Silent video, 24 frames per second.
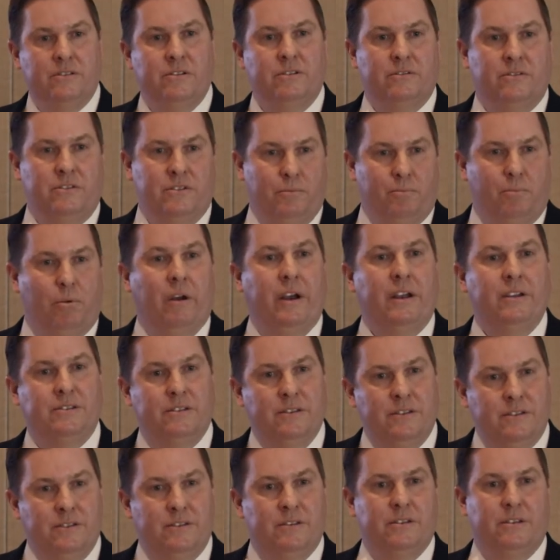of, to
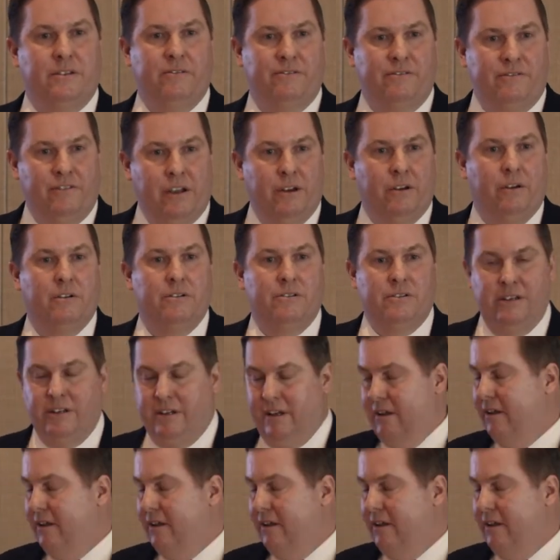prices and fears,